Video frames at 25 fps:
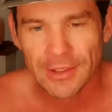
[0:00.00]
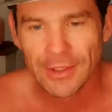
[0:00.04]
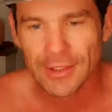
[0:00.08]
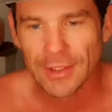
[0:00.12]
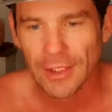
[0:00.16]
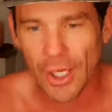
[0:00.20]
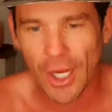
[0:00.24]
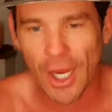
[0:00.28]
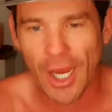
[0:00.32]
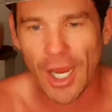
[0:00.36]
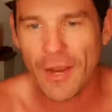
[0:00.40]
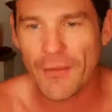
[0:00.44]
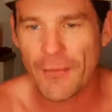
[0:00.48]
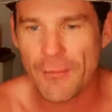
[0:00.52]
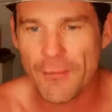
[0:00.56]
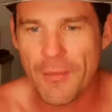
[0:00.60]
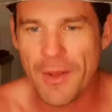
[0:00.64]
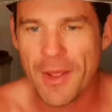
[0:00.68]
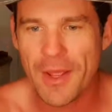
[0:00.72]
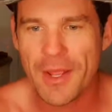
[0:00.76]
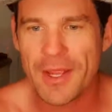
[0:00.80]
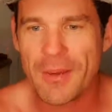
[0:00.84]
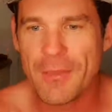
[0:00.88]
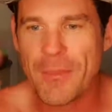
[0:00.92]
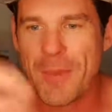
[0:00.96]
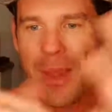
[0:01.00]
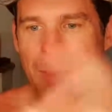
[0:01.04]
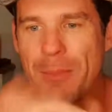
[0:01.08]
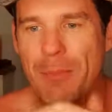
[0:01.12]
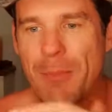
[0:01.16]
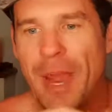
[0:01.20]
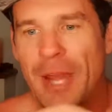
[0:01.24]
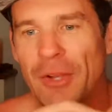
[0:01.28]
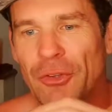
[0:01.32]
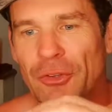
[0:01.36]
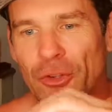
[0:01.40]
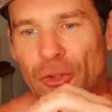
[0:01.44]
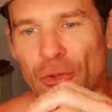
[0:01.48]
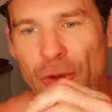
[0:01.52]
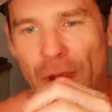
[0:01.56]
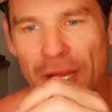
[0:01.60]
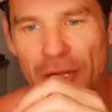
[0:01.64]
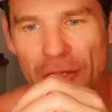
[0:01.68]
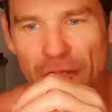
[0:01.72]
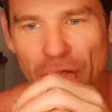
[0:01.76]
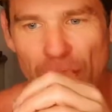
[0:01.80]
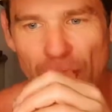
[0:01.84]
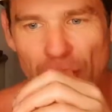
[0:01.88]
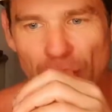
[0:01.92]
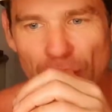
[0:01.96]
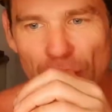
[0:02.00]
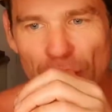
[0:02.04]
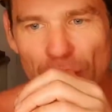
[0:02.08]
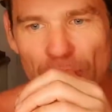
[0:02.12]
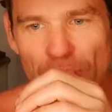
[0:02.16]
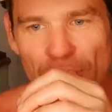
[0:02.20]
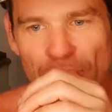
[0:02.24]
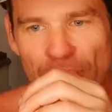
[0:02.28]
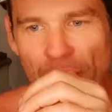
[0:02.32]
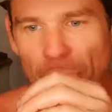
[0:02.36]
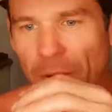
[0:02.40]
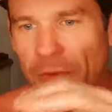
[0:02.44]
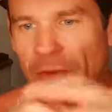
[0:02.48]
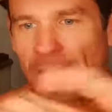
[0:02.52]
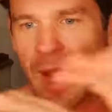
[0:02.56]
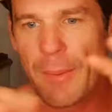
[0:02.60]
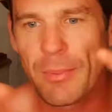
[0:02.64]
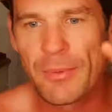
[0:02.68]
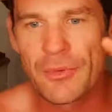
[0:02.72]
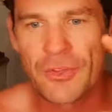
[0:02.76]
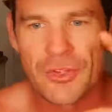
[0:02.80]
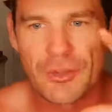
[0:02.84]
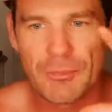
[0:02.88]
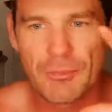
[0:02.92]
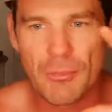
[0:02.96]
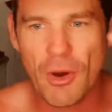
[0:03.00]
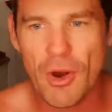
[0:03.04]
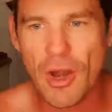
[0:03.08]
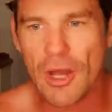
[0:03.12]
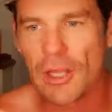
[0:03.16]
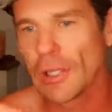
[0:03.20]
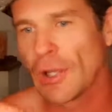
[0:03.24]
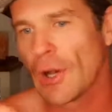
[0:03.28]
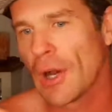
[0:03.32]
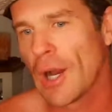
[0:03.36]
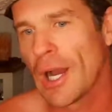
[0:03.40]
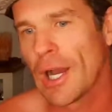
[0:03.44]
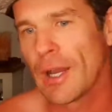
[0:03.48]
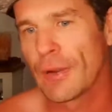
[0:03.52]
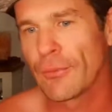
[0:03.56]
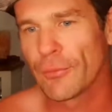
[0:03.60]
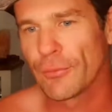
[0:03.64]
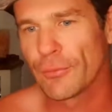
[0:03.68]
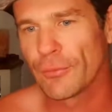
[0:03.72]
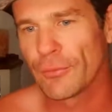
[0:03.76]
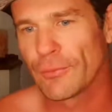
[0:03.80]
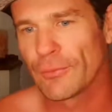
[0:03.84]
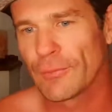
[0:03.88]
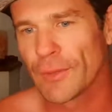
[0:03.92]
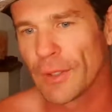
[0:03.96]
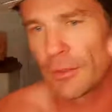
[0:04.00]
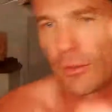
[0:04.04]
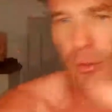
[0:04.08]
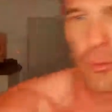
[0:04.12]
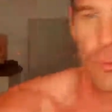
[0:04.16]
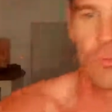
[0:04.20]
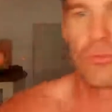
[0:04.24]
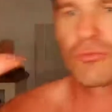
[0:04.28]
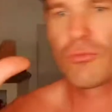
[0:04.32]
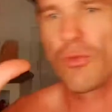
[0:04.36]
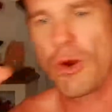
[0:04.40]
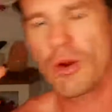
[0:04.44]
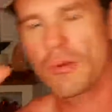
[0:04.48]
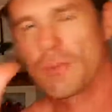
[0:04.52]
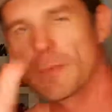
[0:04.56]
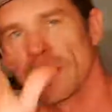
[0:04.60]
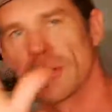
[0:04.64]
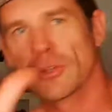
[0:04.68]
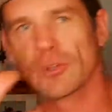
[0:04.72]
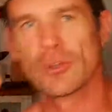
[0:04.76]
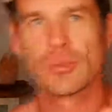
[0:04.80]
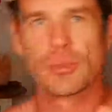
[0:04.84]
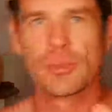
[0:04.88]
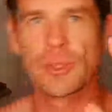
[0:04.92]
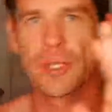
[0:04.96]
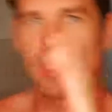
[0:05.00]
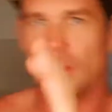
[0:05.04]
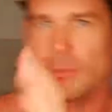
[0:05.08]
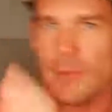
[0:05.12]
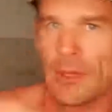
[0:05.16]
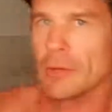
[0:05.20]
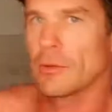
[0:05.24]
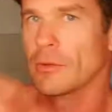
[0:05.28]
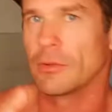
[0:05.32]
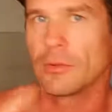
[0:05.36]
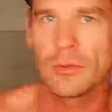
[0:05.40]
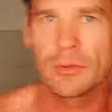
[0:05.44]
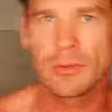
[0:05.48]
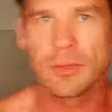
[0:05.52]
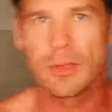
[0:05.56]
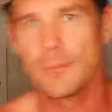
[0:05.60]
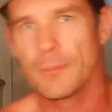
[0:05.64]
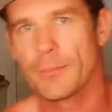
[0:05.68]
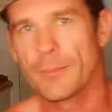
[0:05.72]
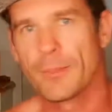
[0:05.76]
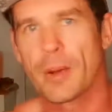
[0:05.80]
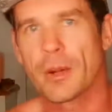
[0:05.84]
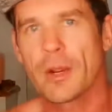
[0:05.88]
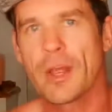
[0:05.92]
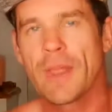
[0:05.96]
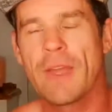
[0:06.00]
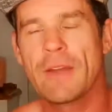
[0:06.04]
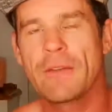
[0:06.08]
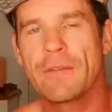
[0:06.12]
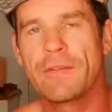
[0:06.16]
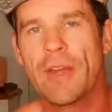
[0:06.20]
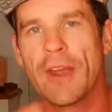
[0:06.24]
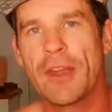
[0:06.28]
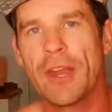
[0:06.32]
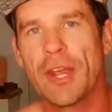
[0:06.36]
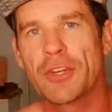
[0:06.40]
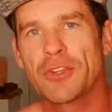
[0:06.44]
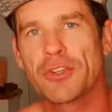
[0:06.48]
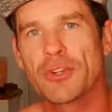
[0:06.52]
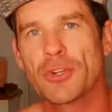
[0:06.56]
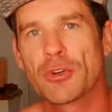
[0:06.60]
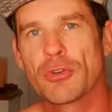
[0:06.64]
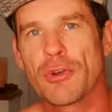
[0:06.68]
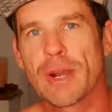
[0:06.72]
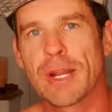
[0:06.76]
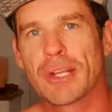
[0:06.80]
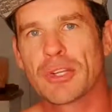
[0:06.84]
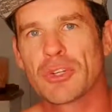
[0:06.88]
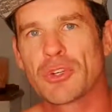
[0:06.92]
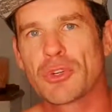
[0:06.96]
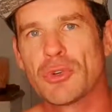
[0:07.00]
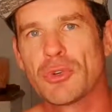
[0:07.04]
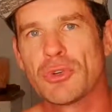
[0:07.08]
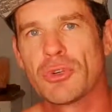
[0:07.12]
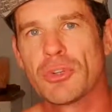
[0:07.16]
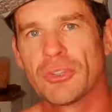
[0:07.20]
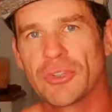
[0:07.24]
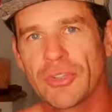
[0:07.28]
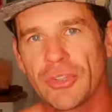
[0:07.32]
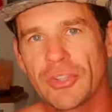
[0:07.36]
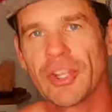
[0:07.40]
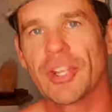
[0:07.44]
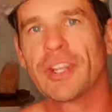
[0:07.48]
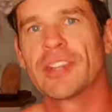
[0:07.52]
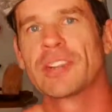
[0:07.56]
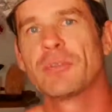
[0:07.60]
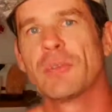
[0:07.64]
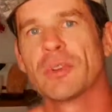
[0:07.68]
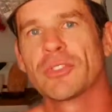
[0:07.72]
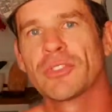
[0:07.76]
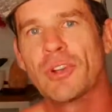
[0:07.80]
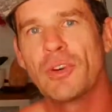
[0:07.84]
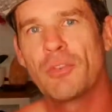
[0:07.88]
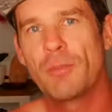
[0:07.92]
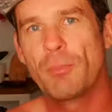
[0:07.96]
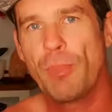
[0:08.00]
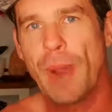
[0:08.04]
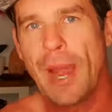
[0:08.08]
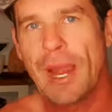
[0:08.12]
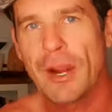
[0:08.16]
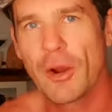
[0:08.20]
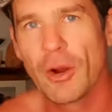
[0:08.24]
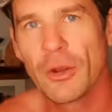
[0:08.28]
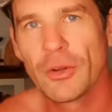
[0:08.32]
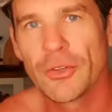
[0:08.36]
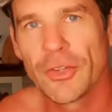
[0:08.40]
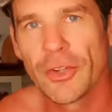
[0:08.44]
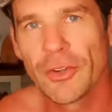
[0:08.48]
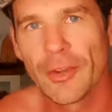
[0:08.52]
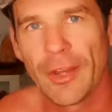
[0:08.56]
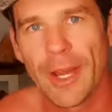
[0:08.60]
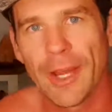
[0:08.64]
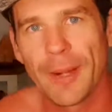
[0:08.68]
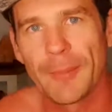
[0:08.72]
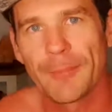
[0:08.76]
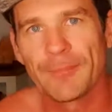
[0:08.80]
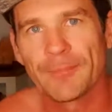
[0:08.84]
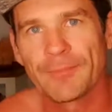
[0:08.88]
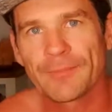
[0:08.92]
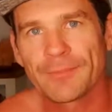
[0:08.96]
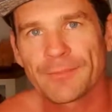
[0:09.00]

I have immense gratitude. So whatever happens in my life, it will rock me a little bit. But I got that foundation of gratitude to center myself back onto that.